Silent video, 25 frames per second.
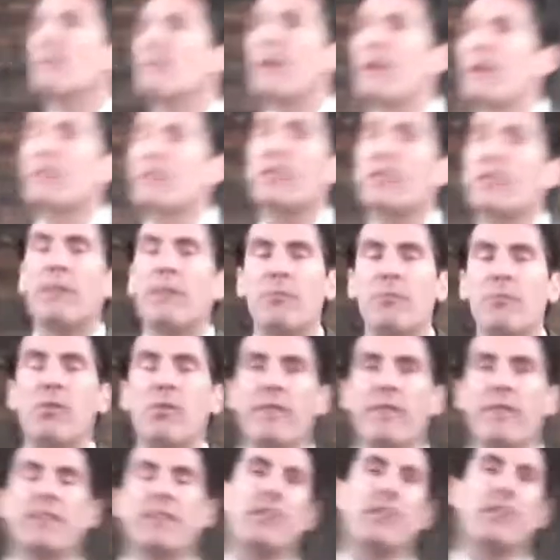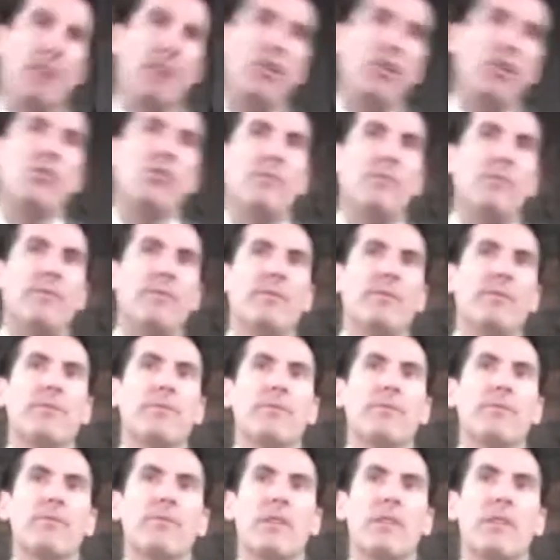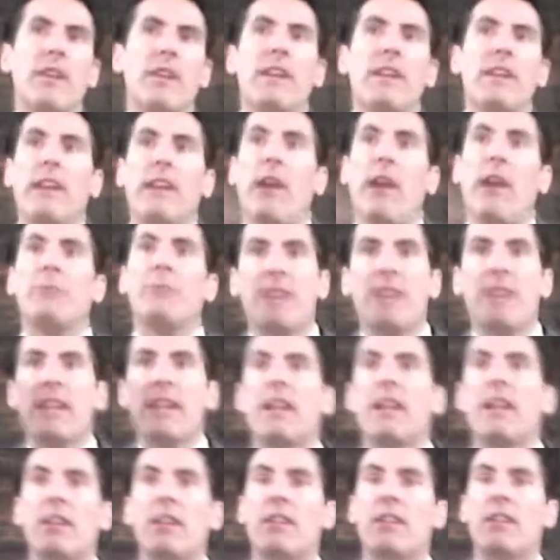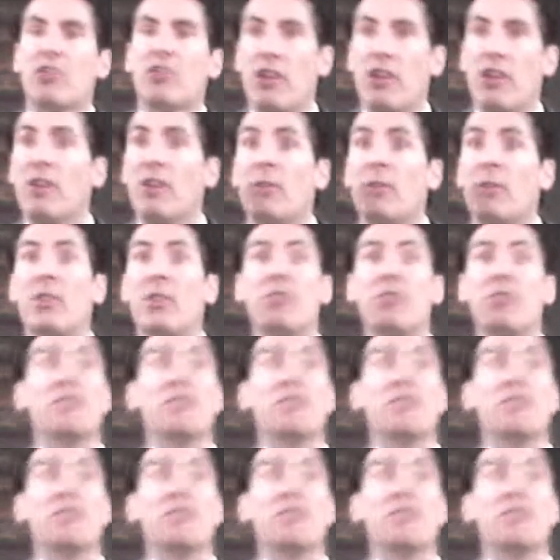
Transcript: mentally move into the home. Now, I'm sharing with you